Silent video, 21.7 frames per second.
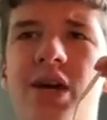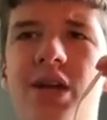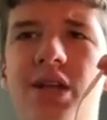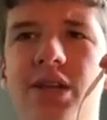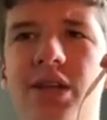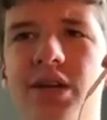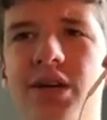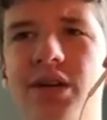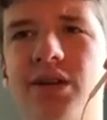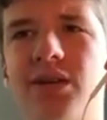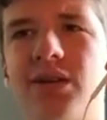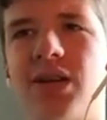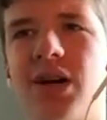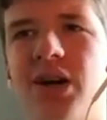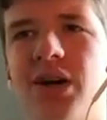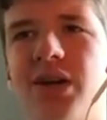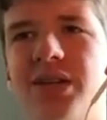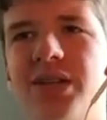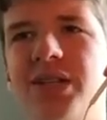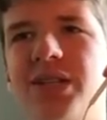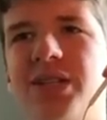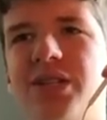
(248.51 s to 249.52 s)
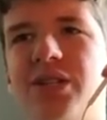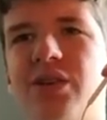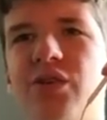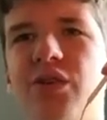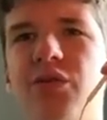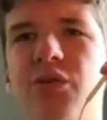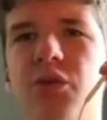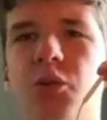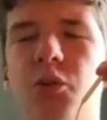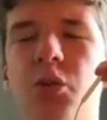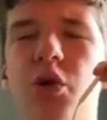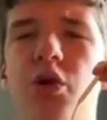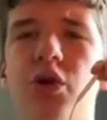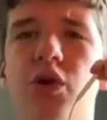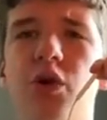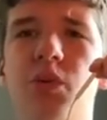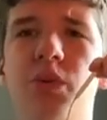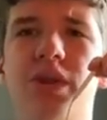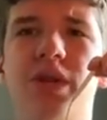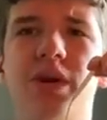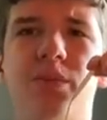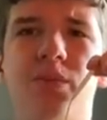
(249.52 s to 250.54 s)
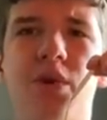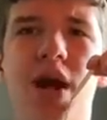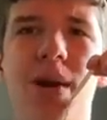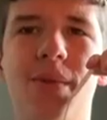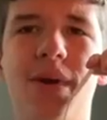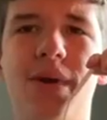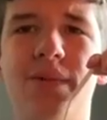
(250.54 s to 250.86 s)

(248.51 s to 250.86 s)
The contents are even weirder with him rapping